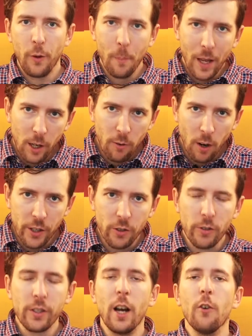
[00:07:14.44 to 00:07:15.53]
Familiarize
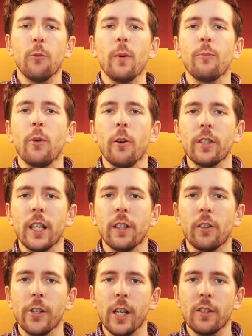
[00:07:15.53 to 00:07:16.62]
yourself with protein
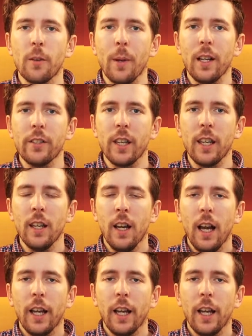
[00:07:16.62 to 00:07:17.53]
digestibility,